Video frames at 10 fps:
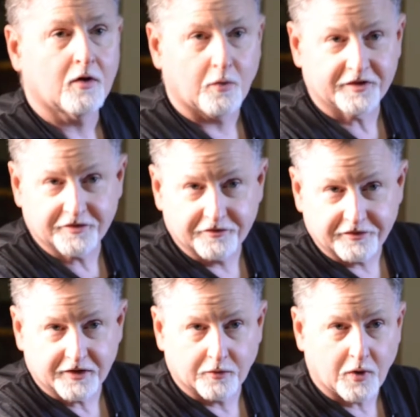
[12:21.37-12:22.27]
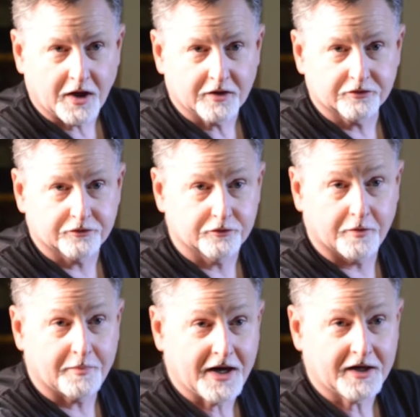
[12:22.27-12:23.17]
Once you've fed the wires through
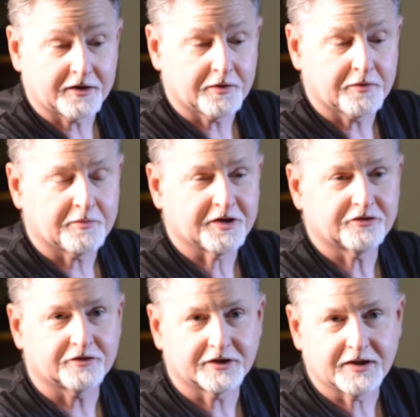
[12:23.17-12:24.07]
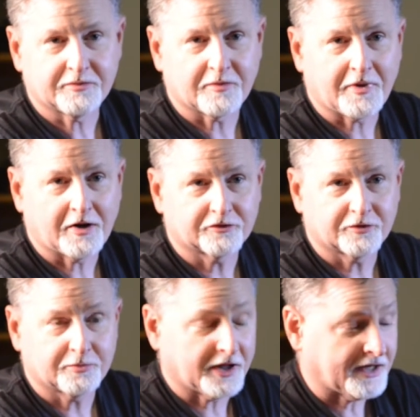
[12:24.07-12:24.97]
the back, make sure to keep the power
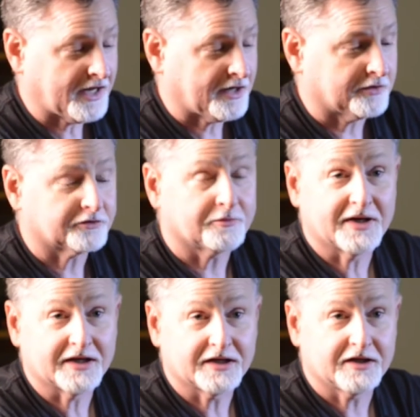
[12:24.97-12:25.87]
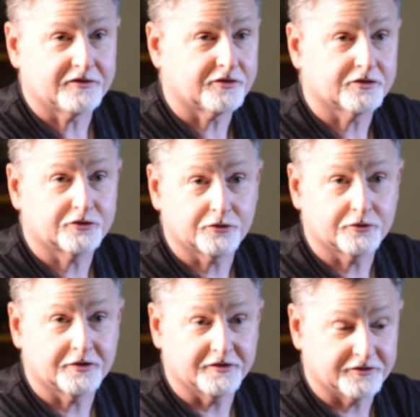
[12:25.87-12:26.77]
supply out to make it easier
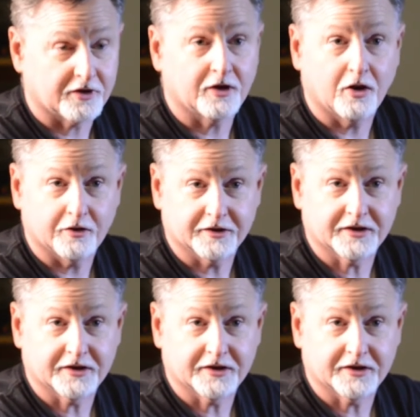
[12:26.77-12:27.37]
to install all the